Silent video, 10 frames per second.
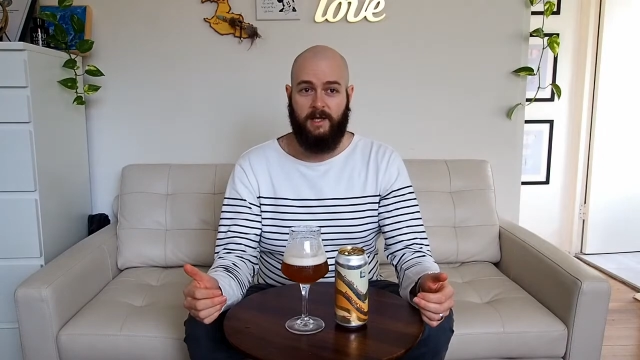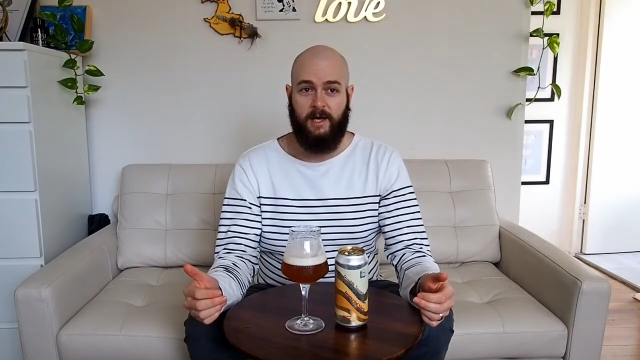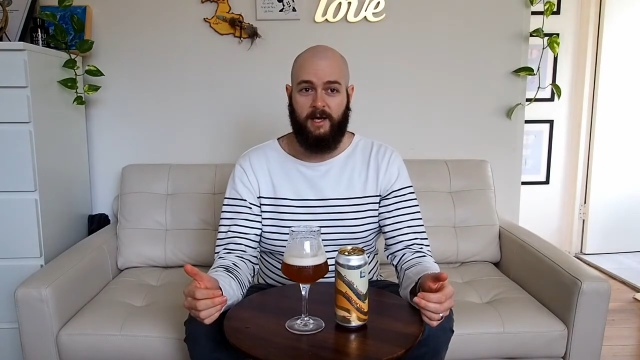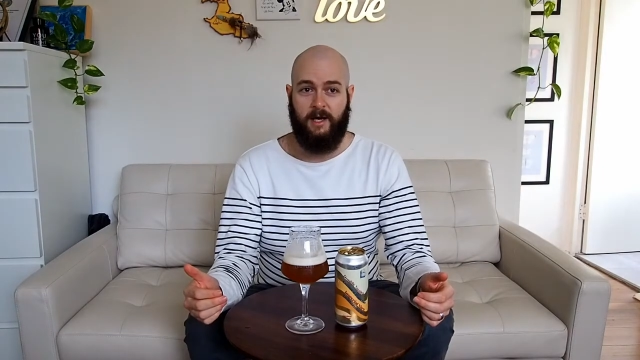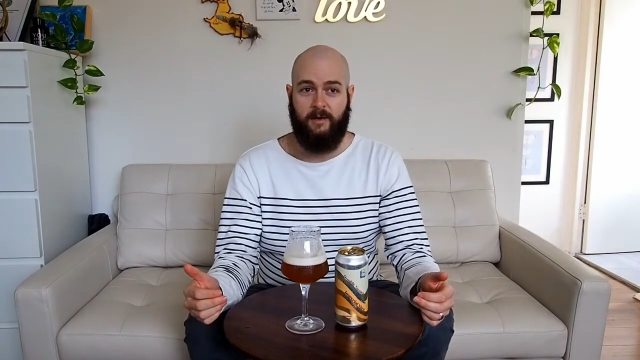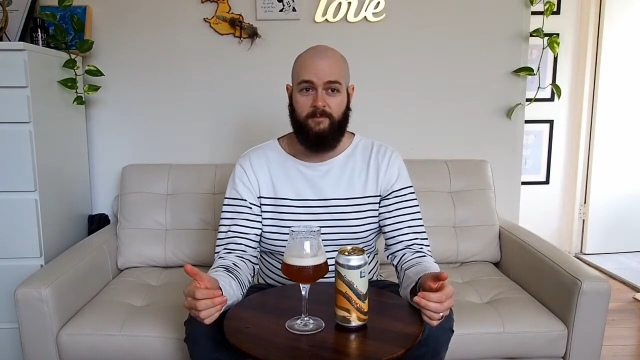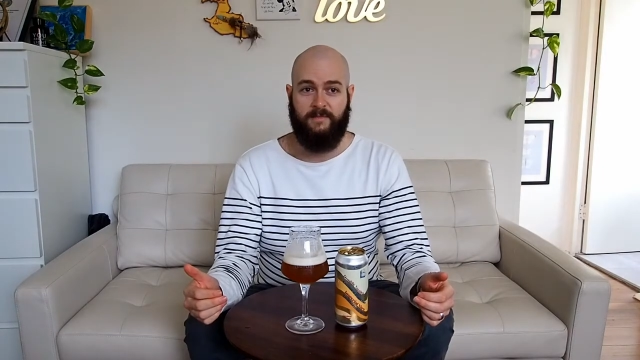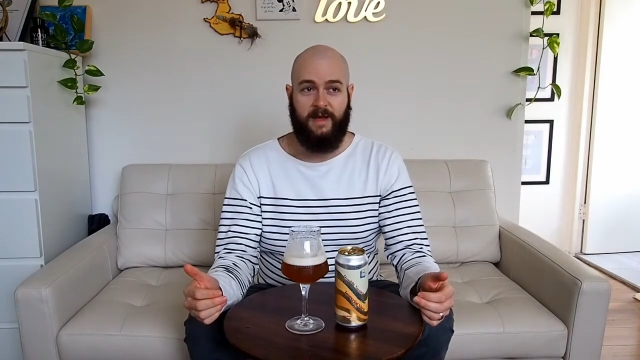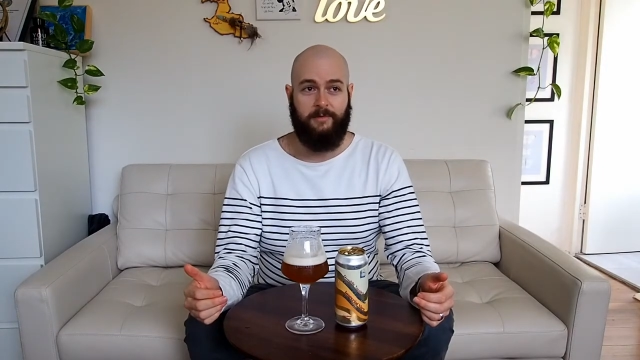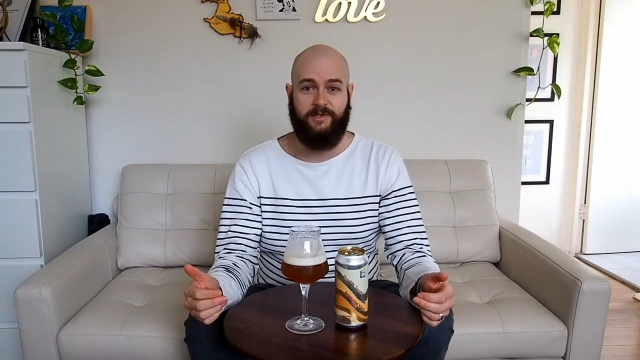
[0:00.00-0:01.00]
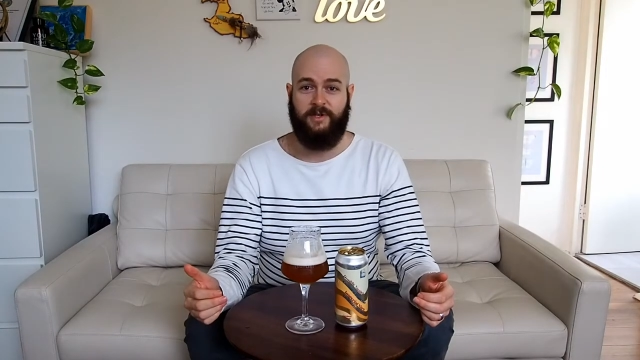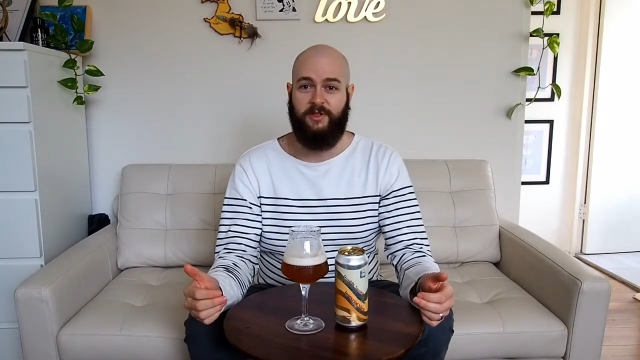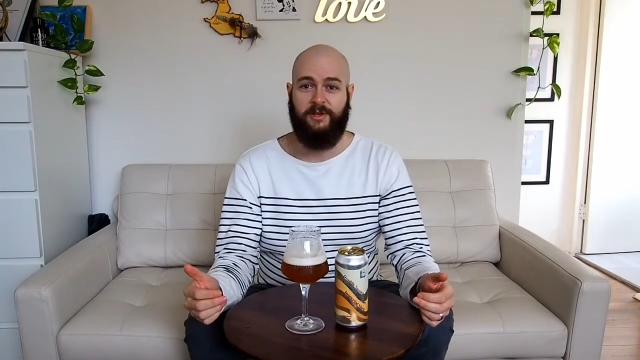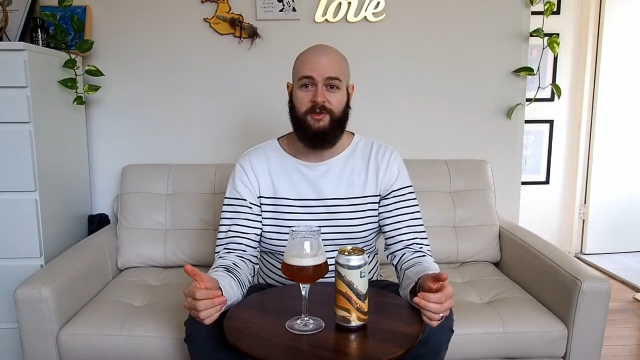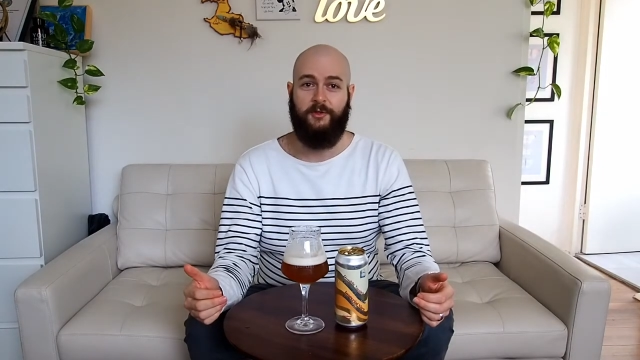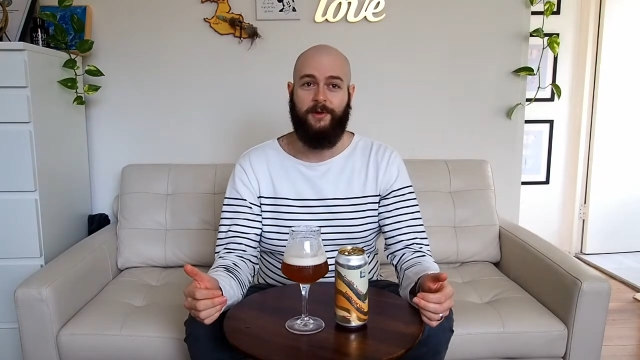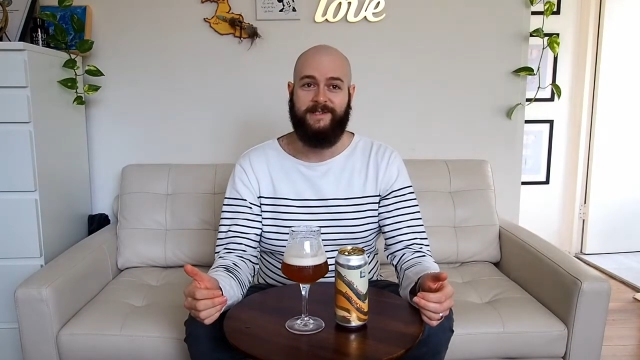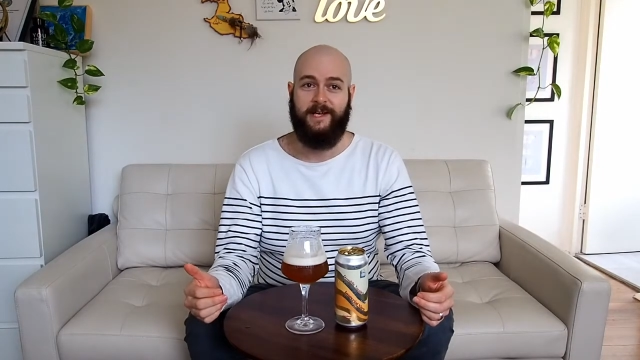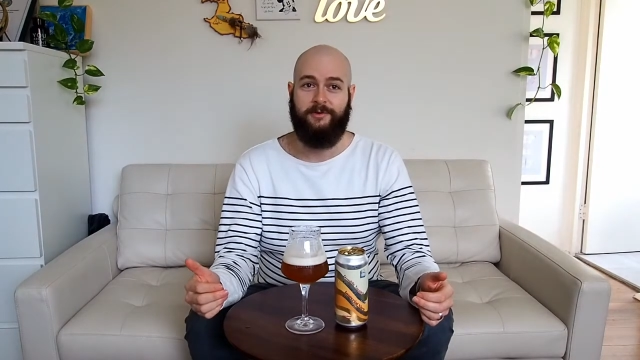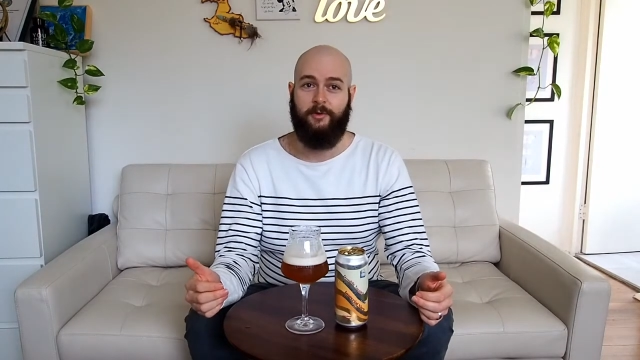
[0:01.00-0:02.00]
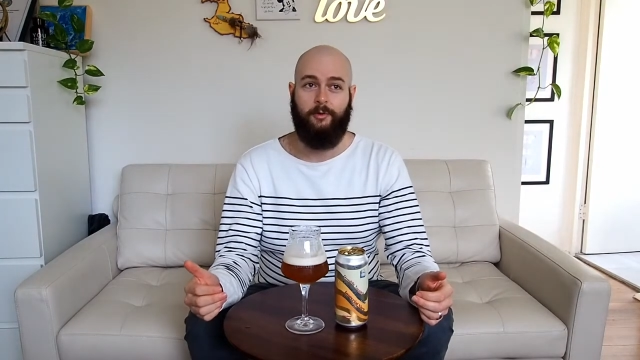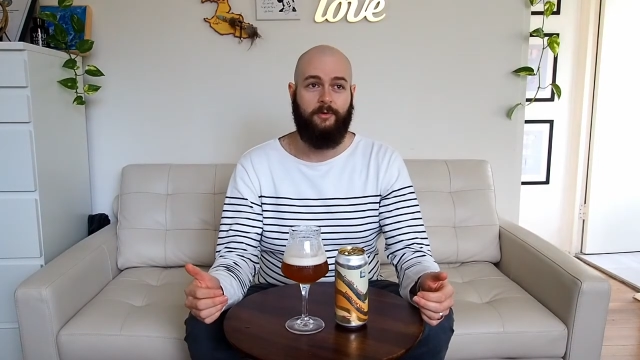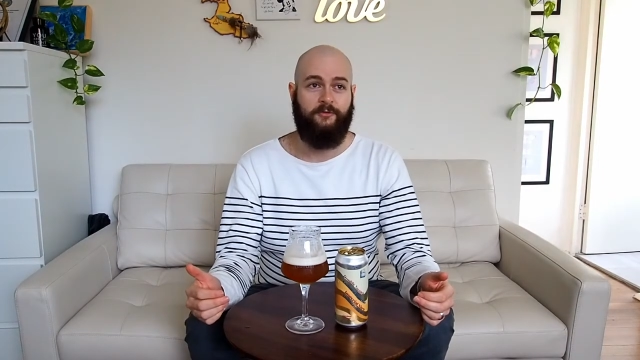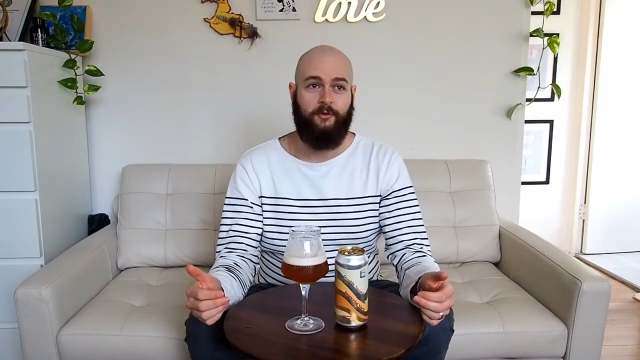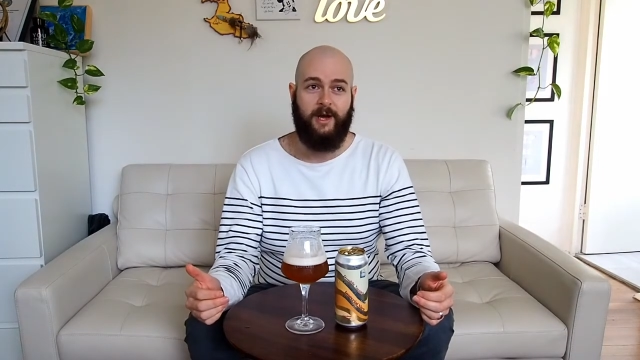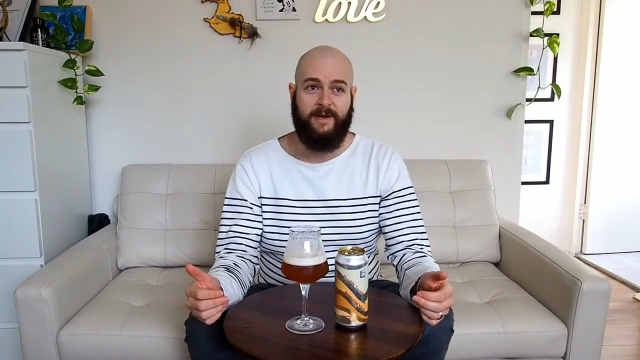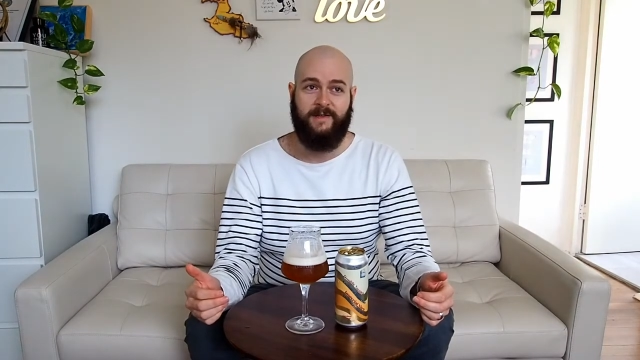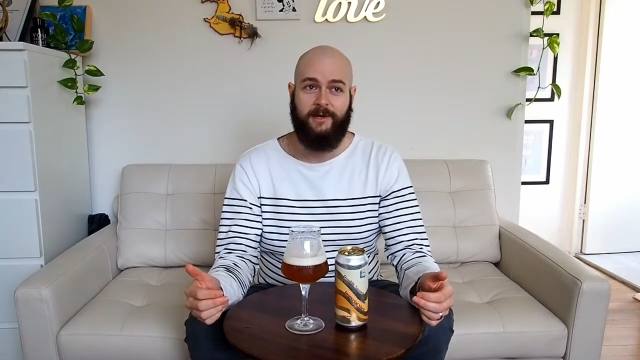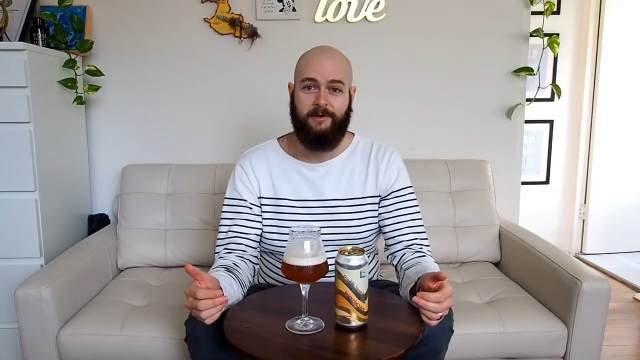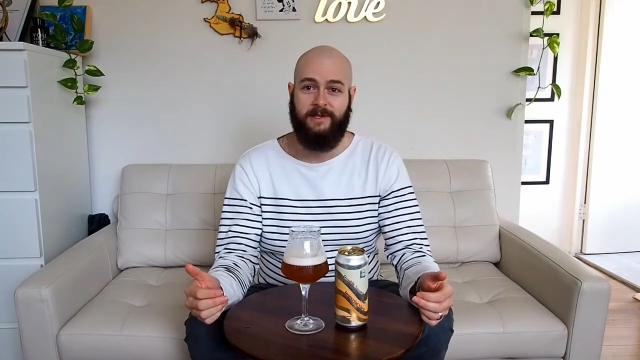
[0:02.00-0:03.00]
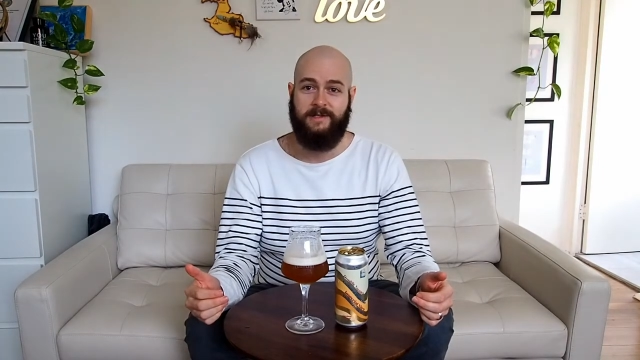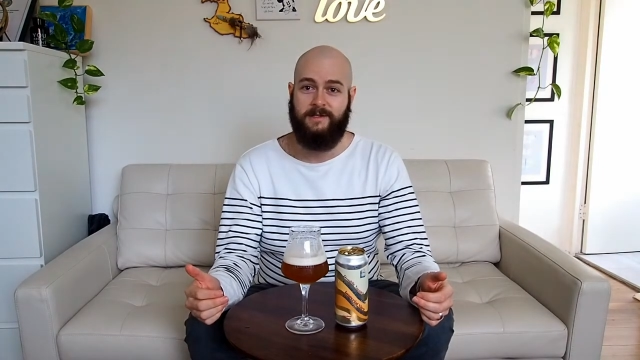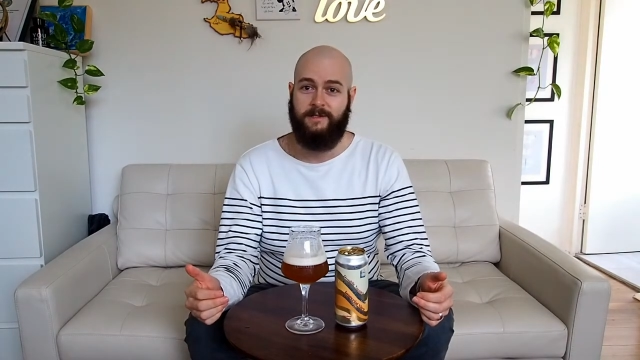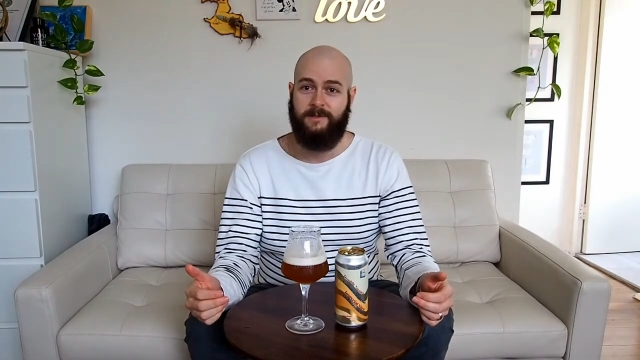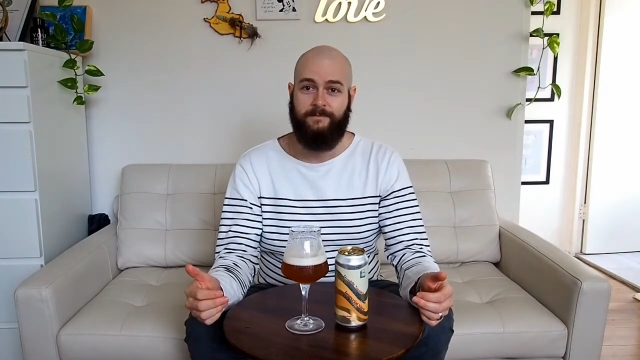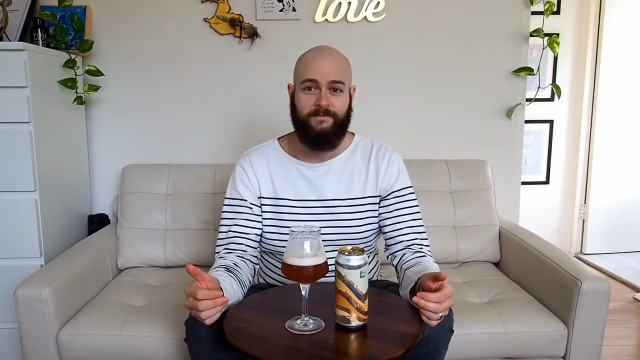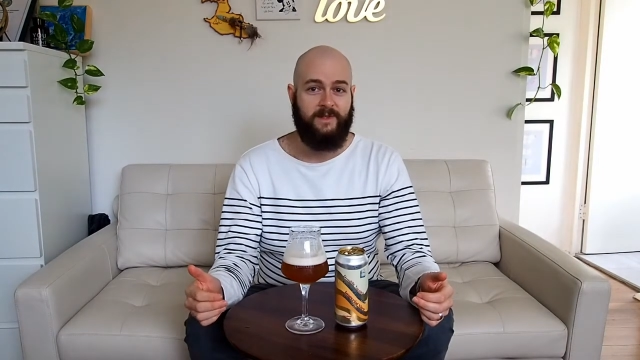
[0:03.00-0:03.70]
That was, I think, a Thursday or a Friday they released it.